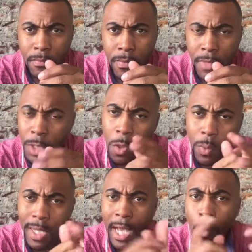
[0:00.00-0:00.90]
hey, you know
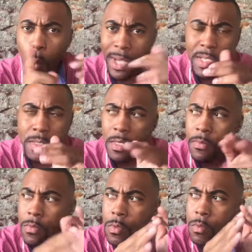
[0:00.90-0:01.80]
what? I wasted
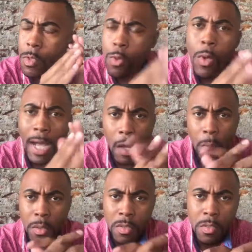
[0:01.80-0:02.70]
2
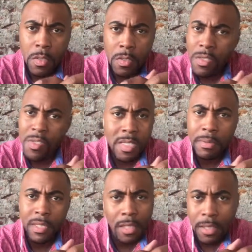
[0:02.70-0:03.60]
hours just
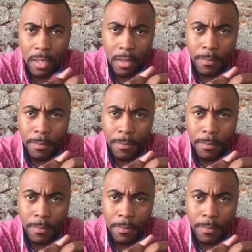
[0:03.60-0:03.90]
simply thinking.